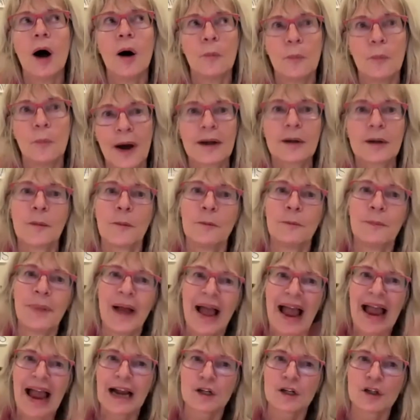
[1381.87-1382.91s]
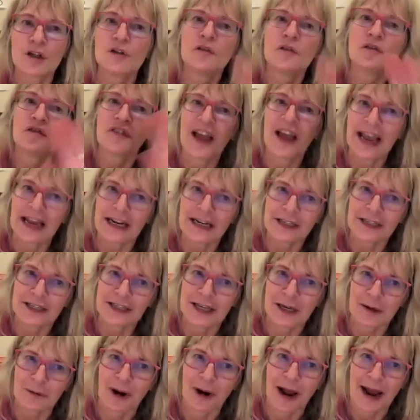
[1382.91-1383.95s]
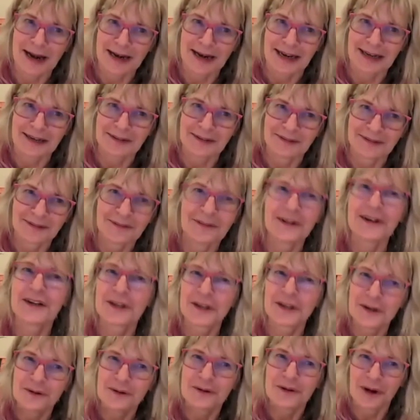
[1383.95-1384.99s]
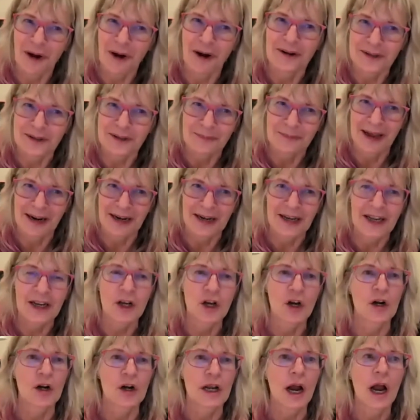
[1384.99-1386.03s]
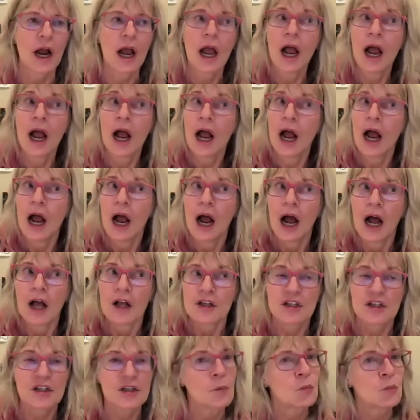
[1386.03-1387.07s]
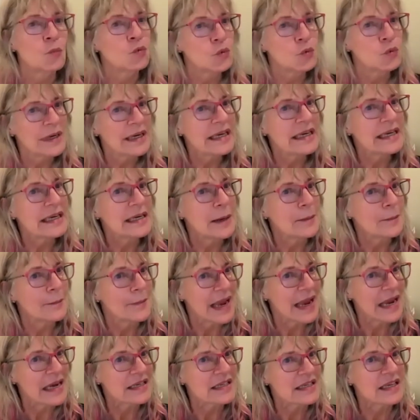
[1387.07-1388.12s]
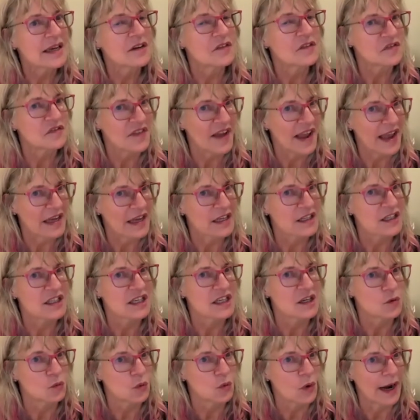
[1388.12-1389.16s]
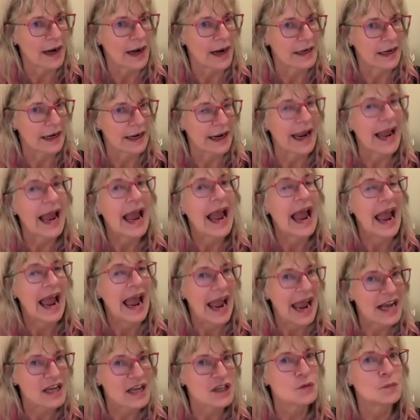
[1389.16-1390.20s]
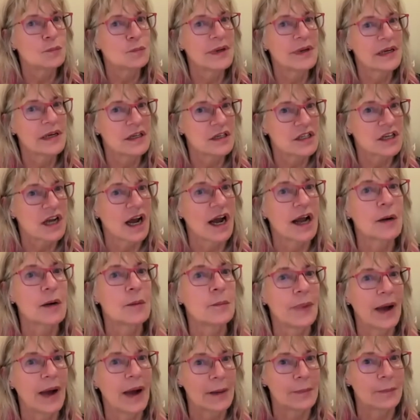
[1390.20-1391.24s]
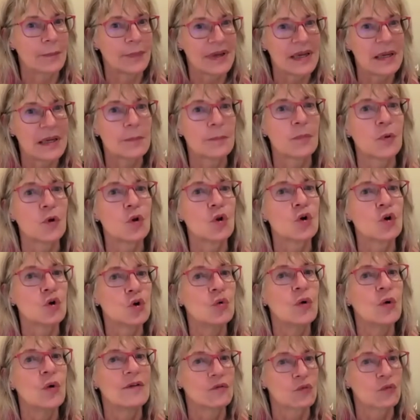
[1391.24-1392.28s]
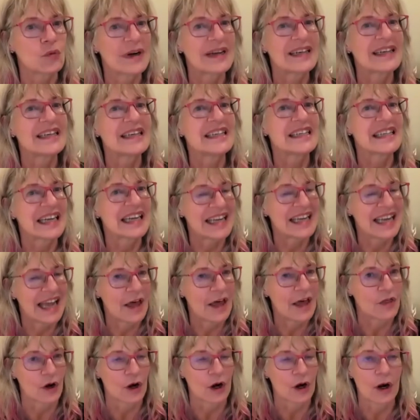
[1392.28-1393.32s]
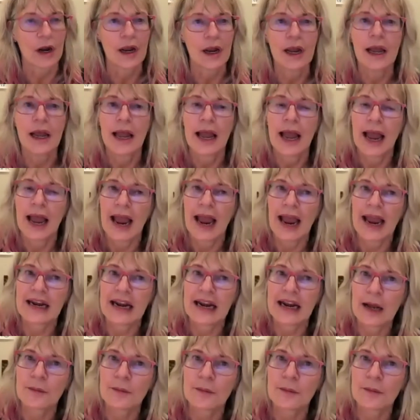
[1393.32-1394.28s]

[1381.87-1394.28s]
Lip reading: But back to fantasy writing, which you talked about a little earlier, some really amazing fantasy writing has been done by people who have written together. And I'm